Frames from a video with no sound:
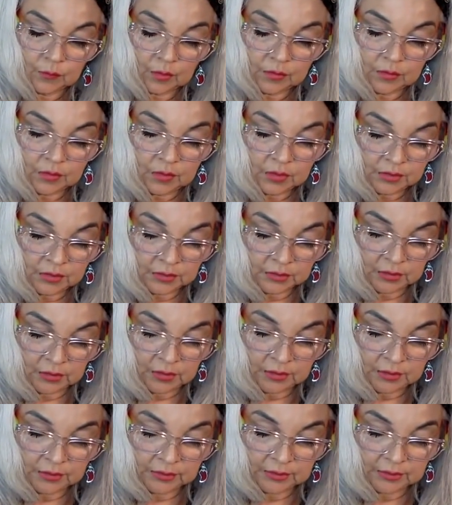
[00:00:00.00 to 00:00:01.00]
This
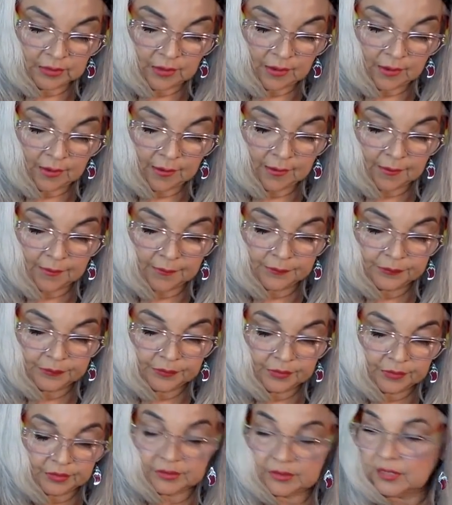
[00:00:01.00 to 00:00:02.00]
looks like
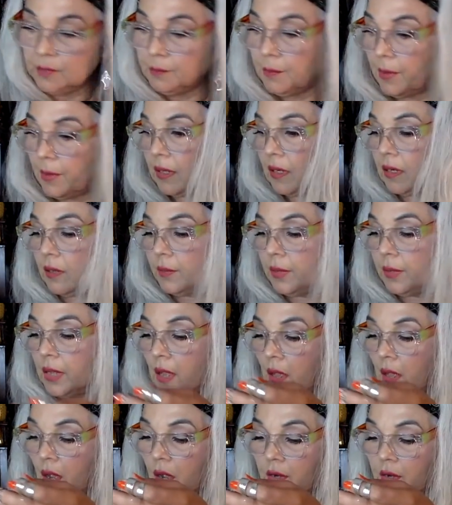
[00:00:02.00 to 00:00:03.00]
See by Chloe.
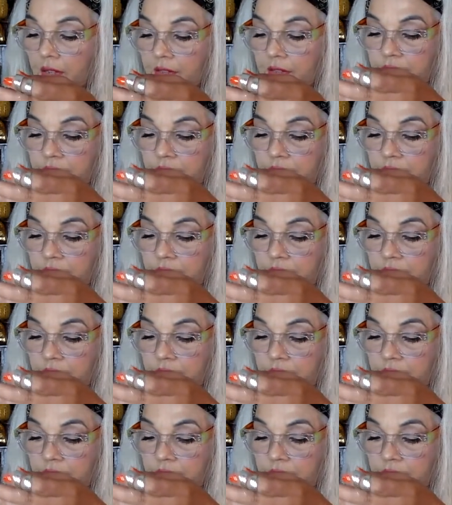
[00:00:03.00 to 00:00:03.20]
Okay,